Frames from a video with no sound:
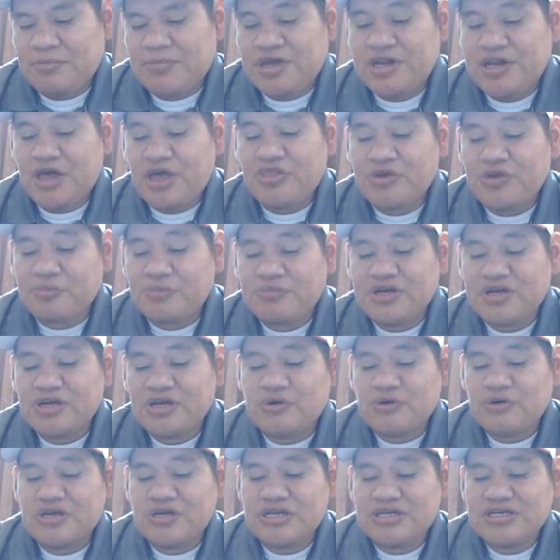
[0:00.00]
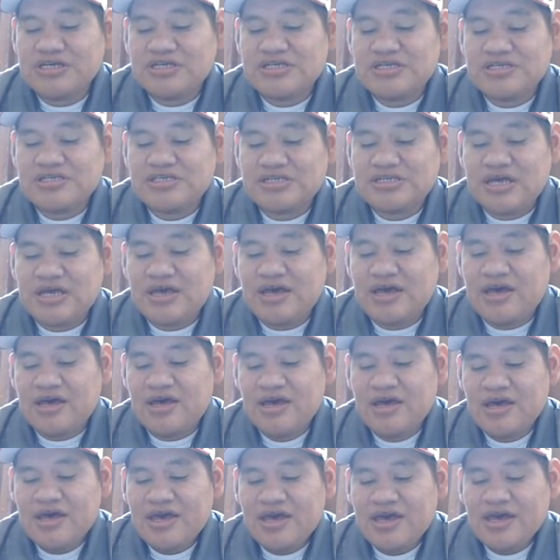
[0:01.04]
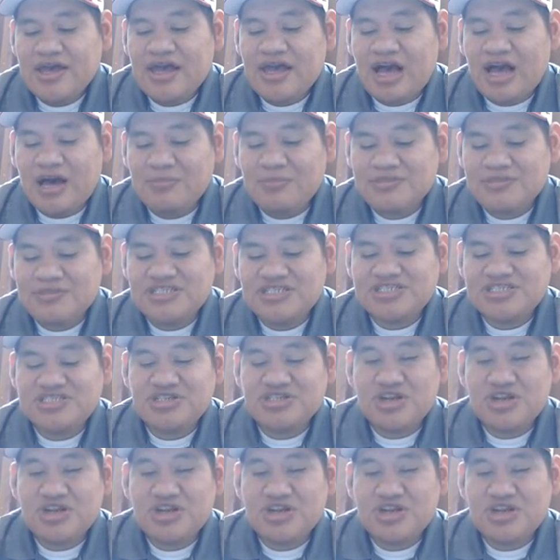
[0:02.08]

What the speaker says: Another big one is composition